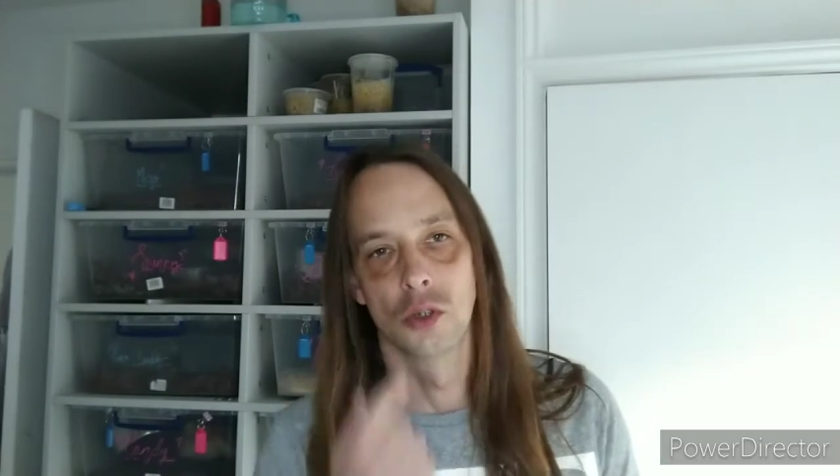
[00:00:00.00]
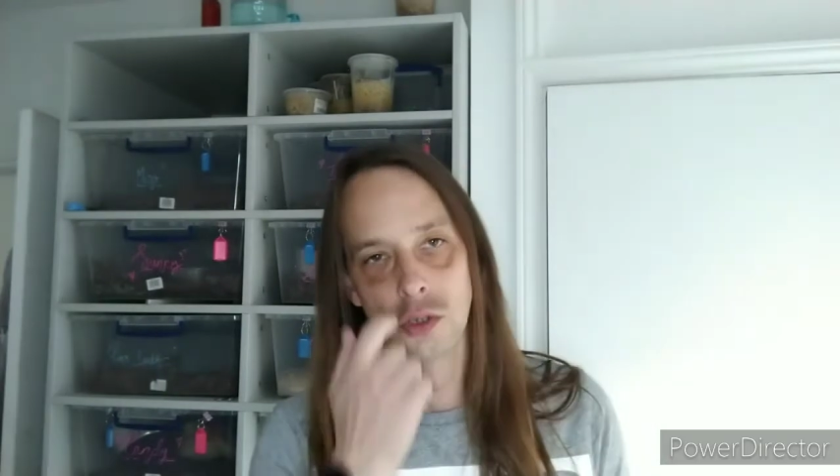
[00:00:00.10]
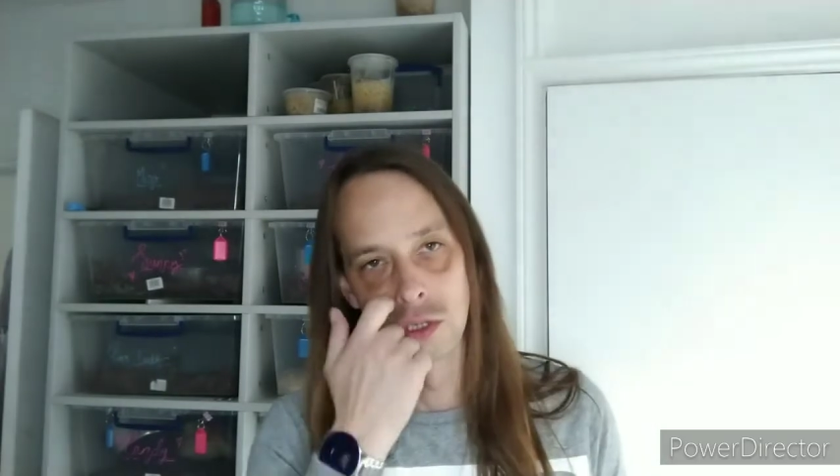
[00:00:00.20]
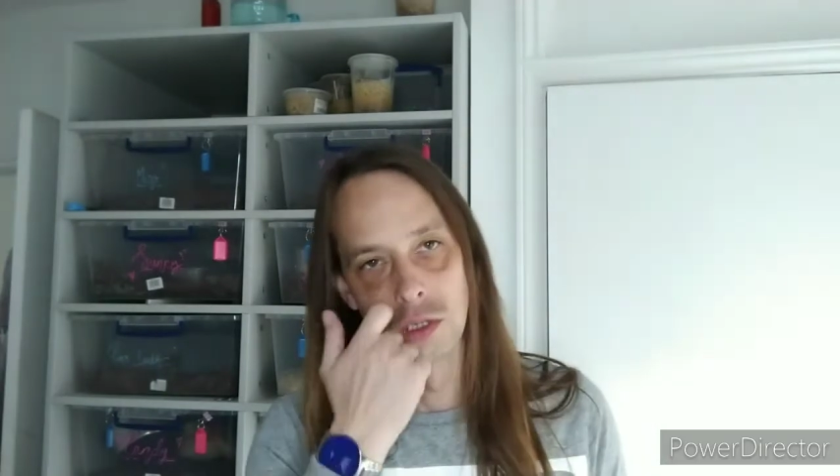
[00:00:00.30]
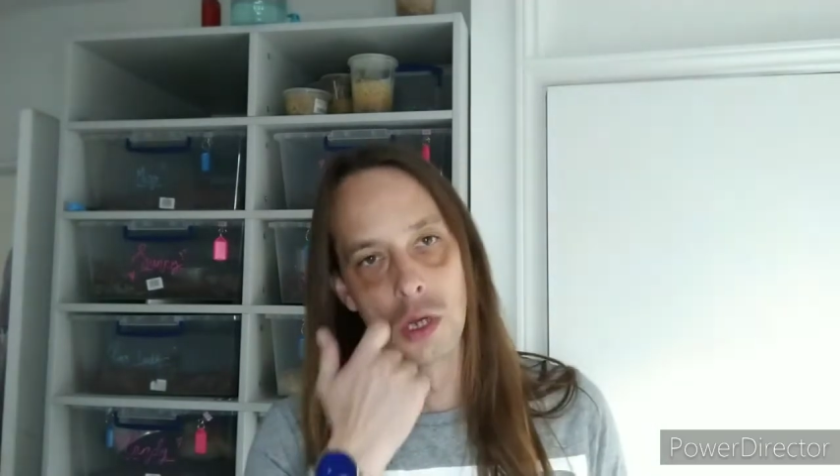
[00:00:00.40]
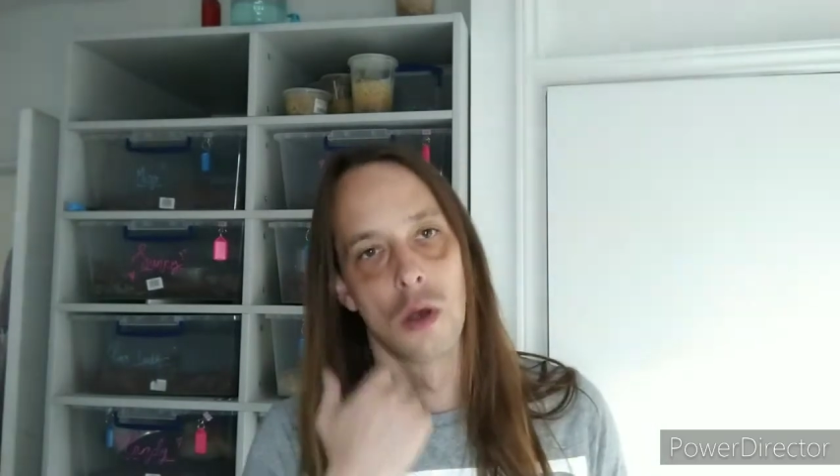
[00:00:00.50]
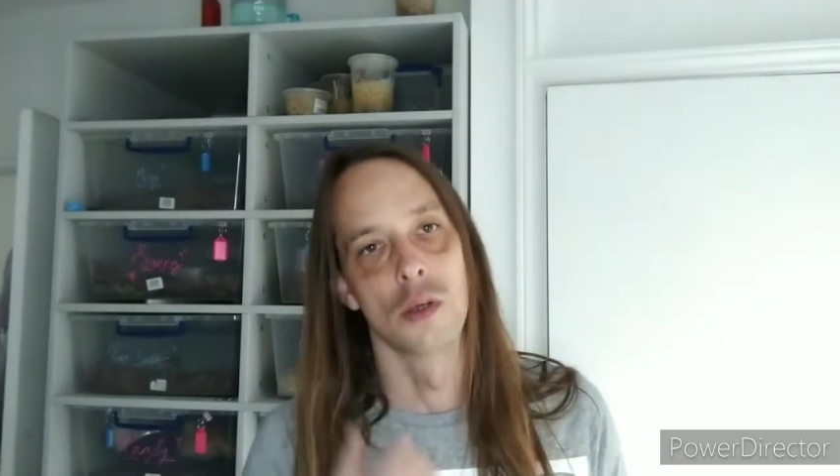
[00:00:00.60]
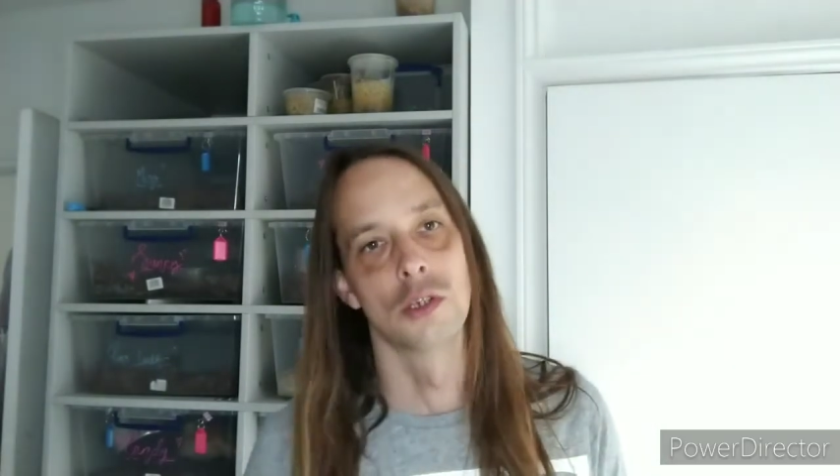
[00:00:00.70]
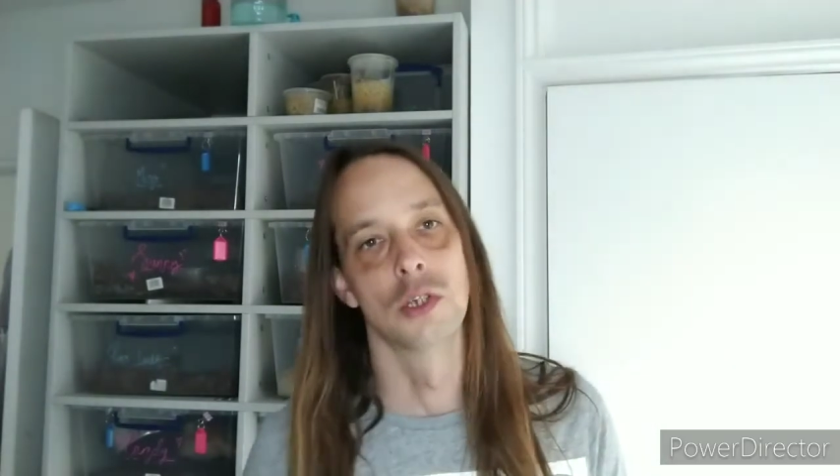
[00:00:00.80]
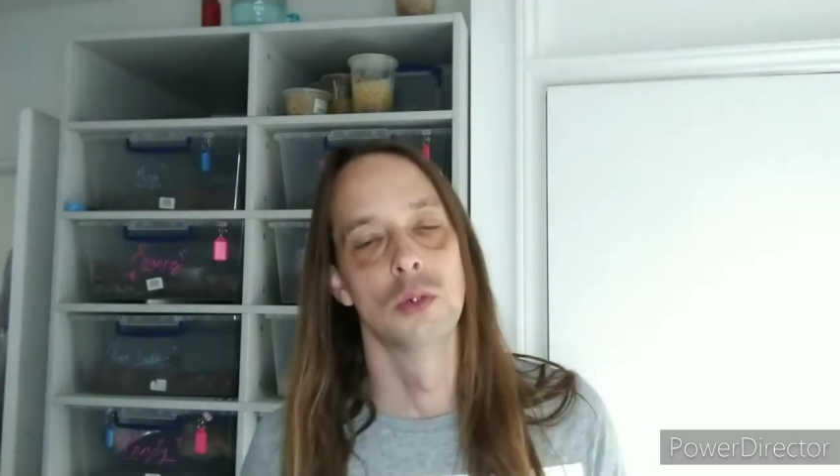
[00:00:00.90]
sizes that
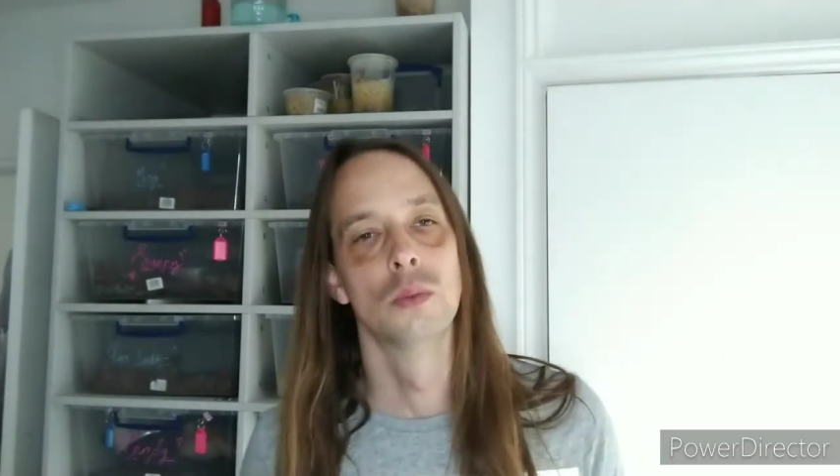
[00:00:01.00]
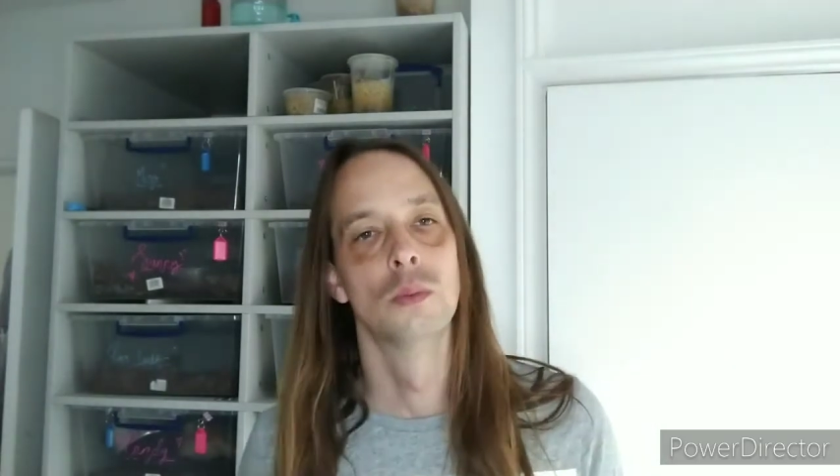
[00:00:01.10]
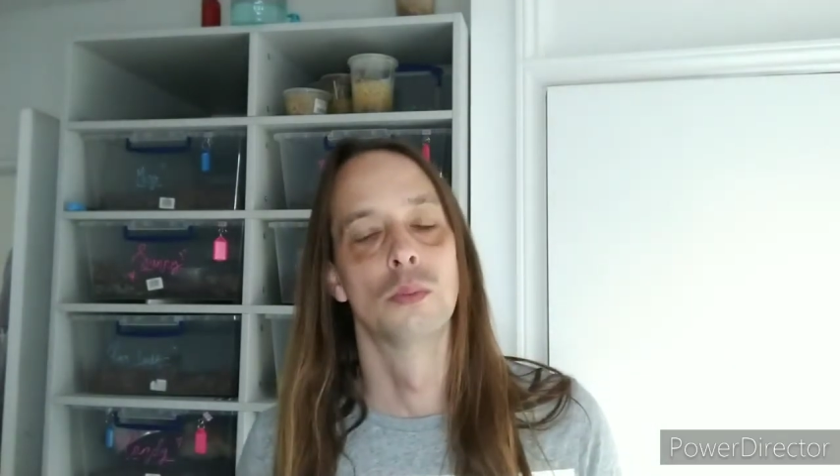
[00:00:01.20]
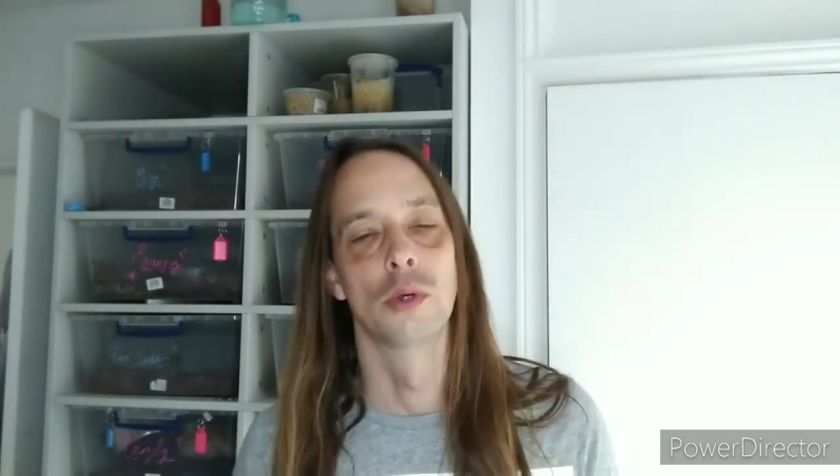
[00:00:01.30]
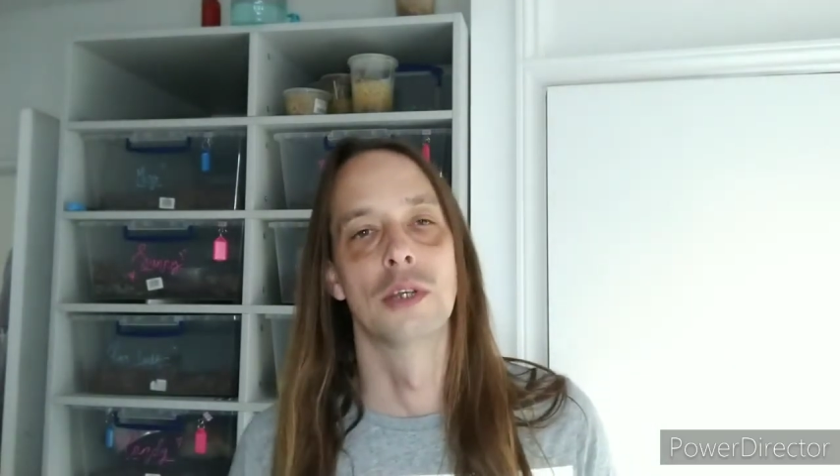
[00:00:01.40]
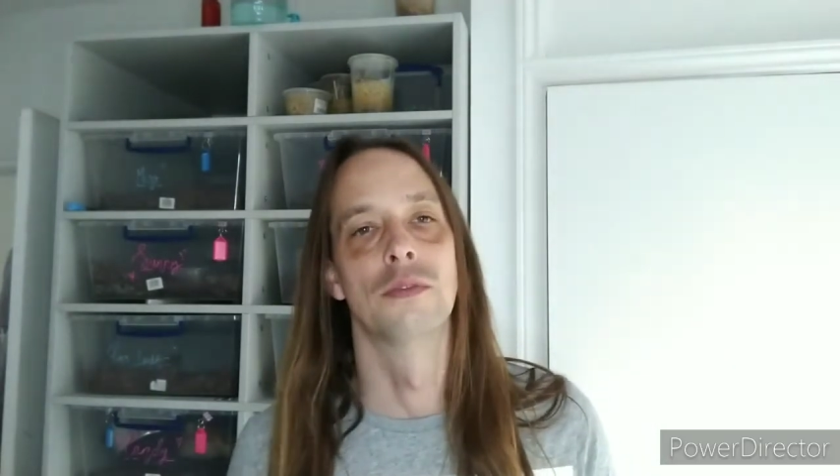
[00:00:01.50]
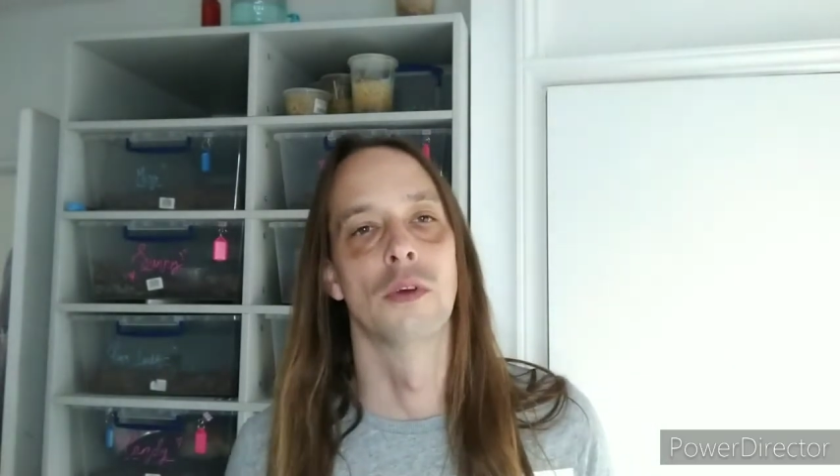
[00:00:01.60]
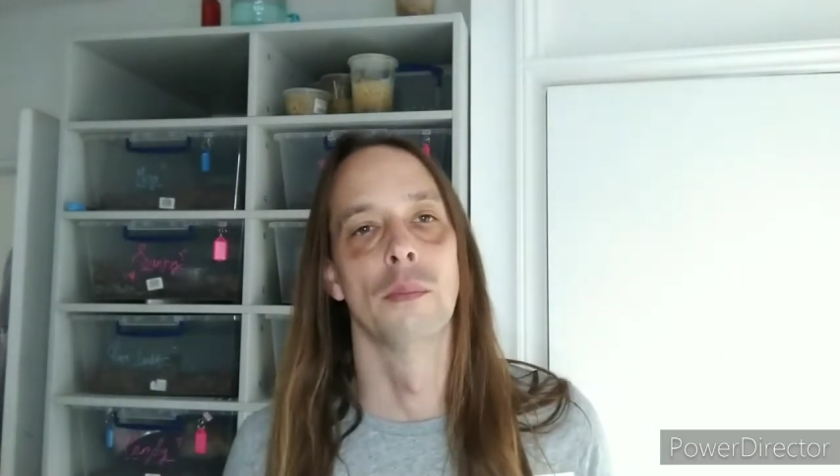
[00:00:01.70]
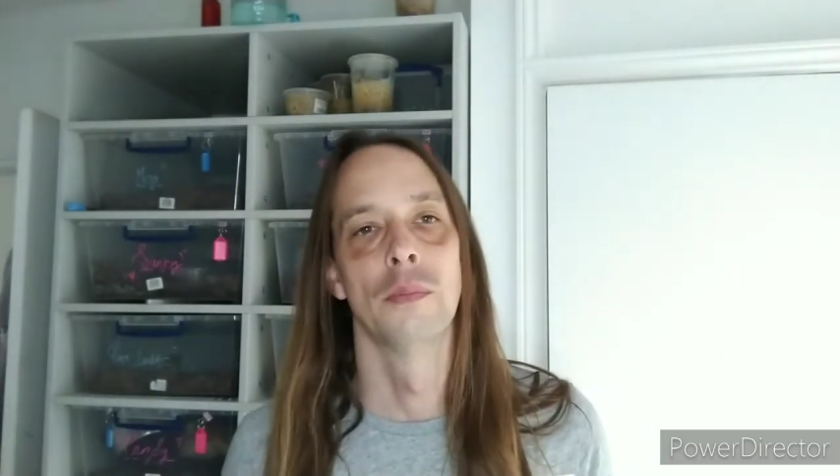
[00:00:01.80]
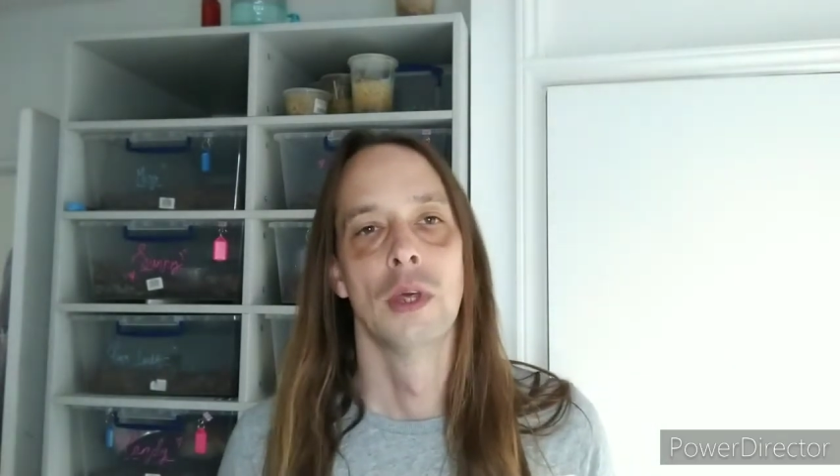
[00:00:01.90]
I do breed
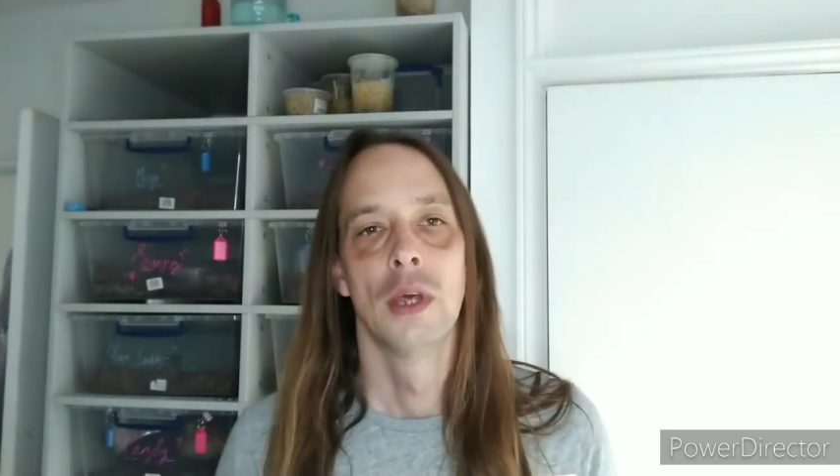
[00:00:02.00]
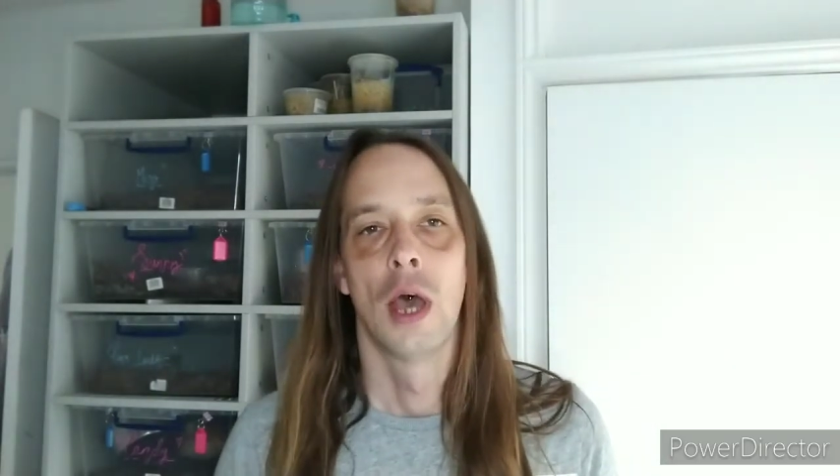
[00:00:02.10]
from.